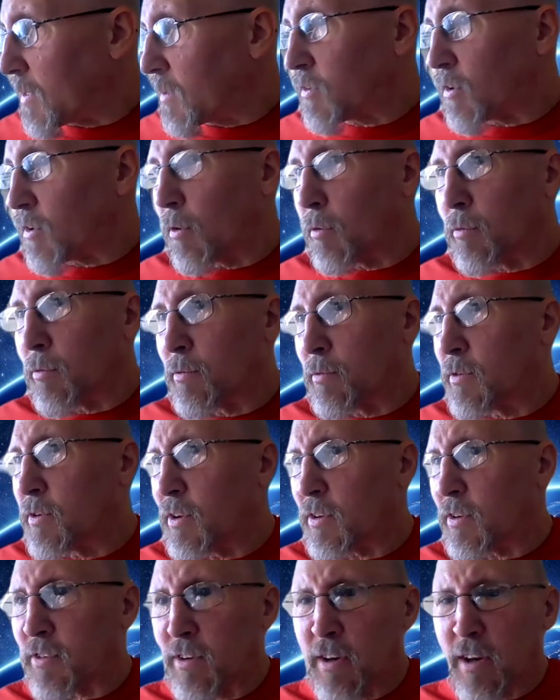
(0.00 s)
so
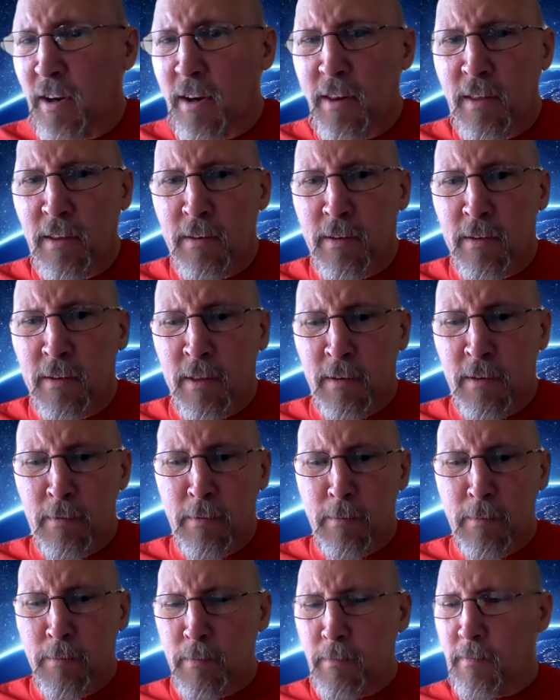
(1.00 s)
just did the,
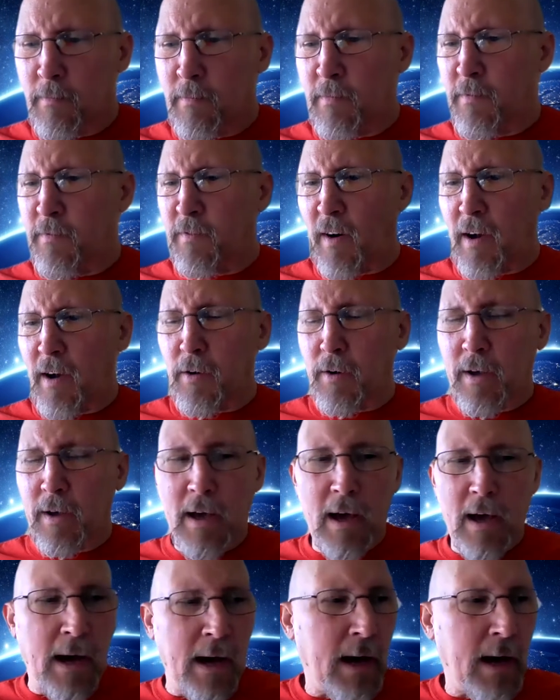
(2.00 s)
the firing.